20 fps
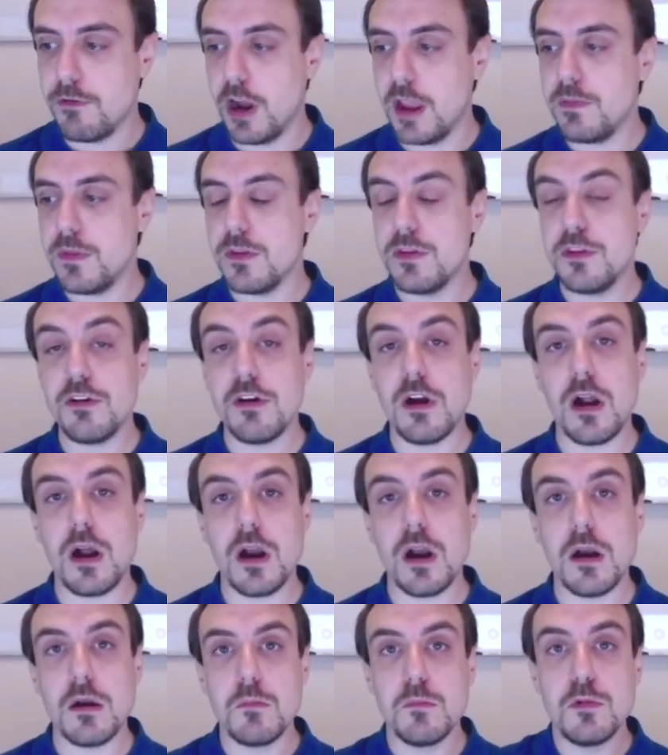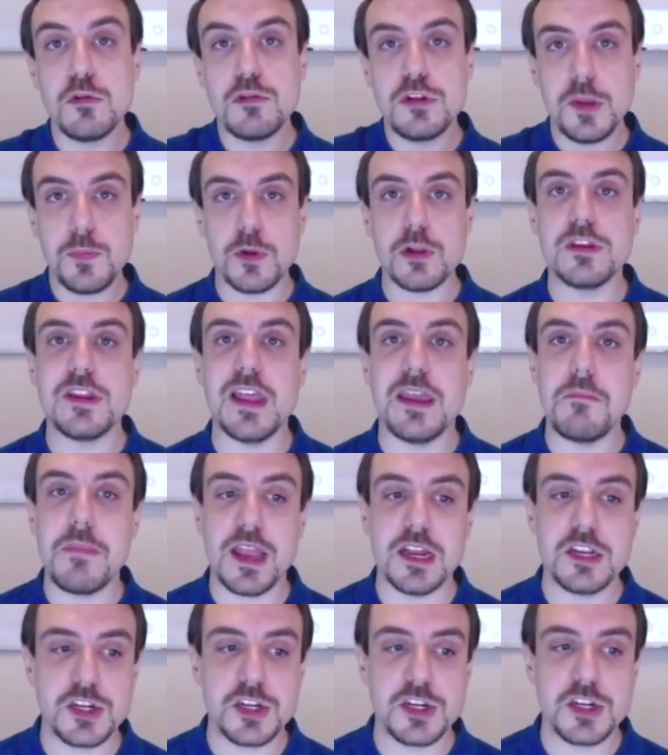right, there are multiple
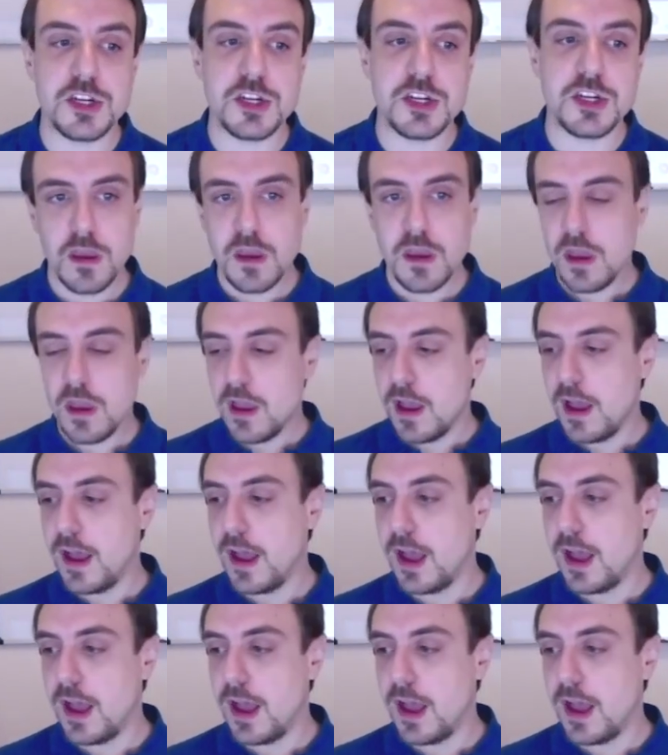dimensions to it.